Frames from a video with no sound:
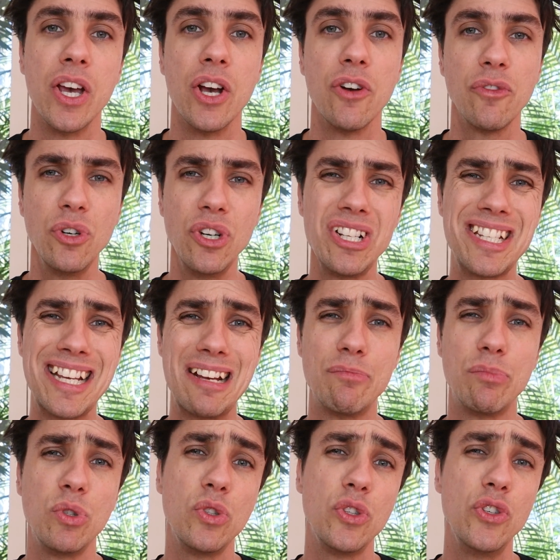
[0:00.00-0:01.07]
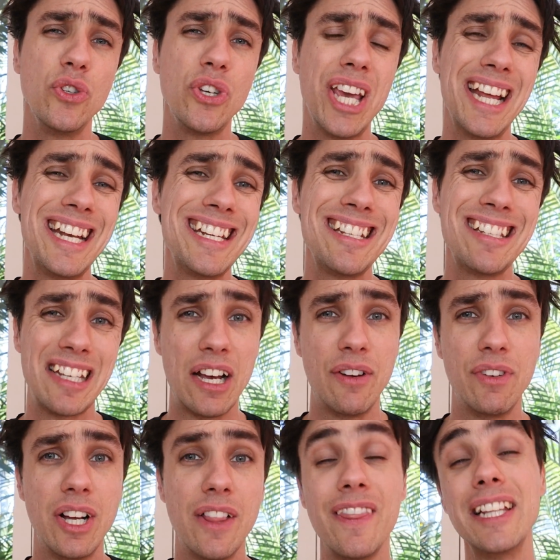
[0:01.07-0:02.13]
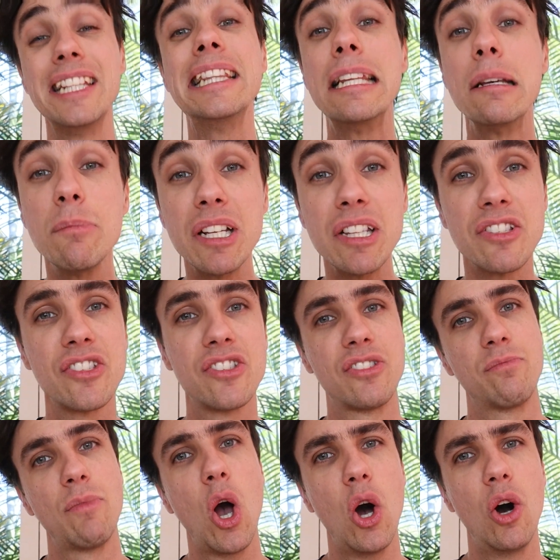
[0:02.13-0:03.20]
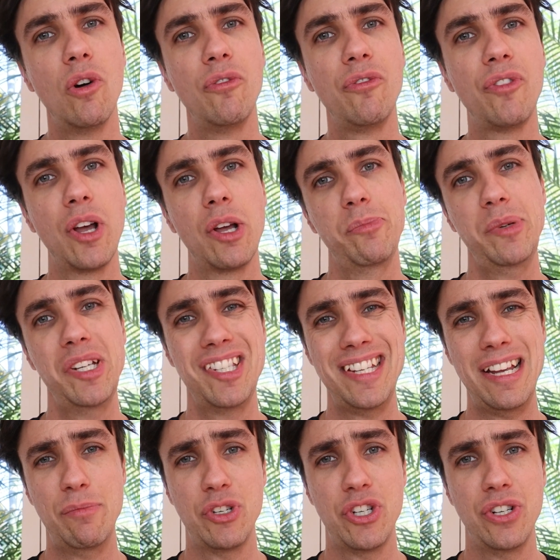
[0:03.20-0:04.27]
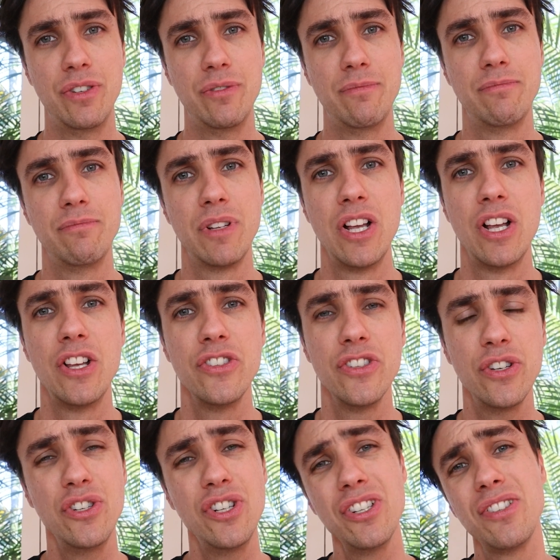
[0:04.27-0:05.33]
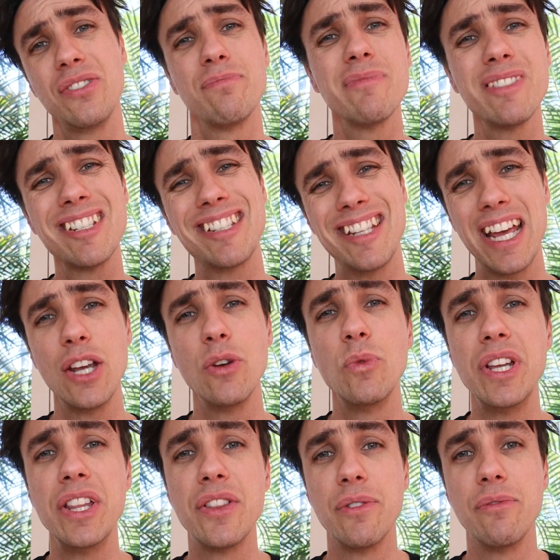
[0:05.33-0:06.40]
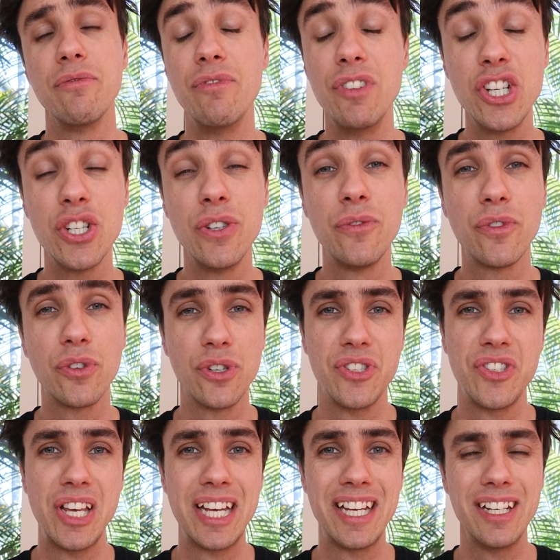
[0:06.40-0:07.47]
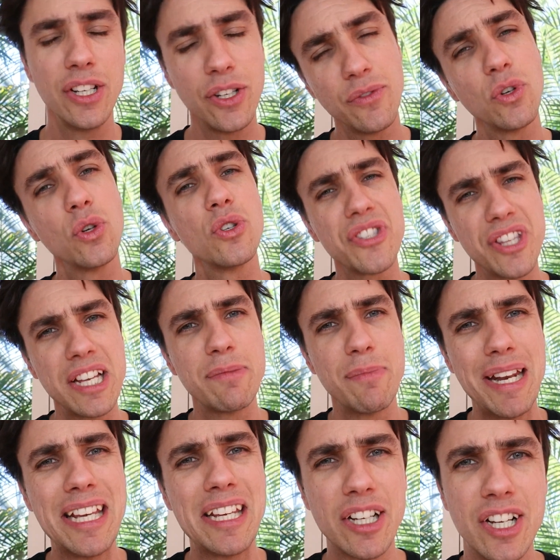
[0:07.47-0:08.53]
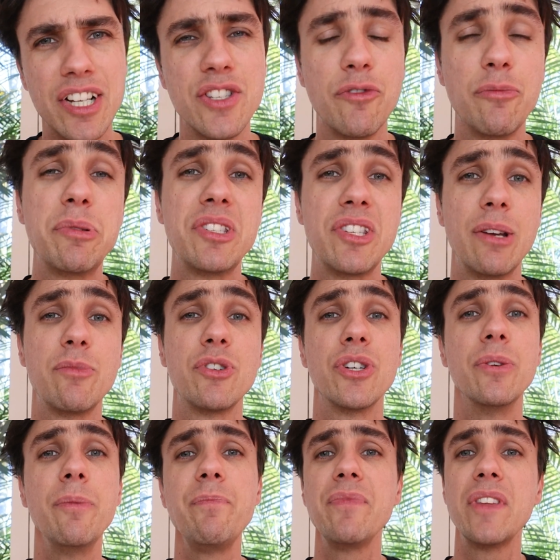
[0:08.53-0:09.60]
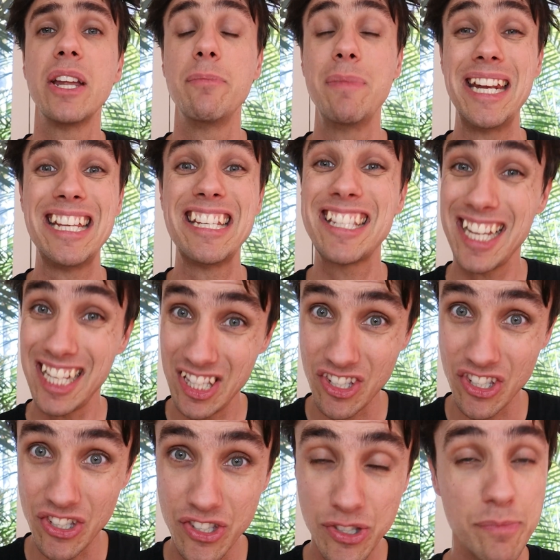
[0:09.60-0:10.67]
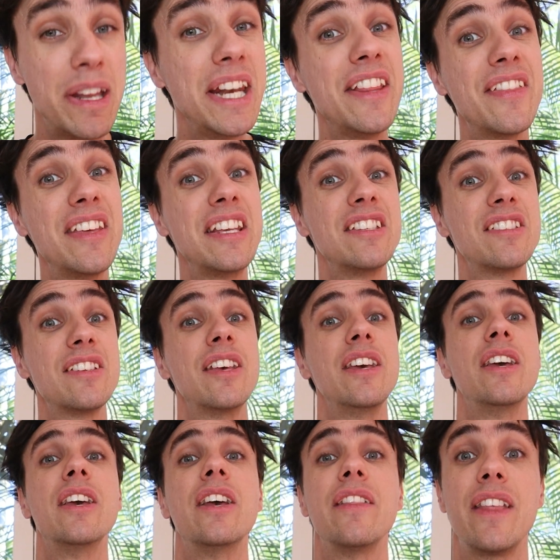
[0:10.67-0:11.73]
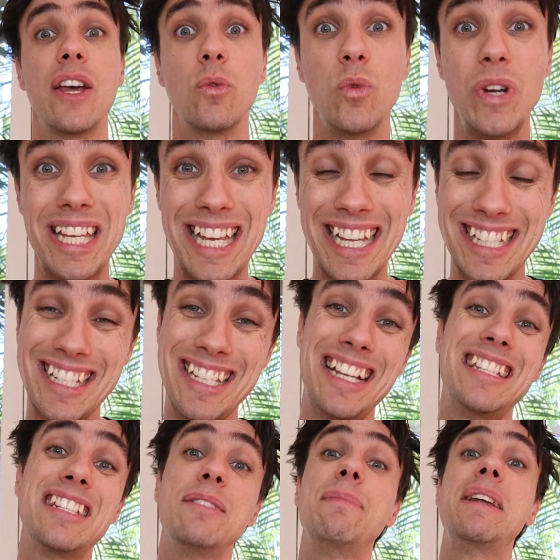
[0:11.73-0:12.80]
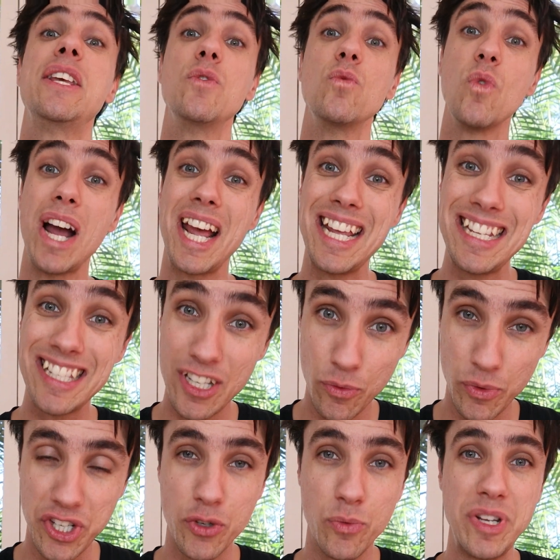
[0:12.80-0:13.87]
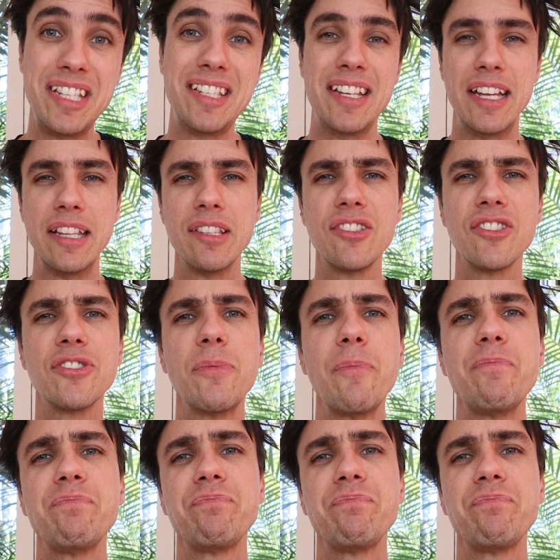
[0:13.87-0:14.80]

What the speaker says: For example, you can discover the limits of perception. So just to stay with vision for a second, and of course there's many kinds of perception and many senses, many things that we can sense in many ways in which we sense.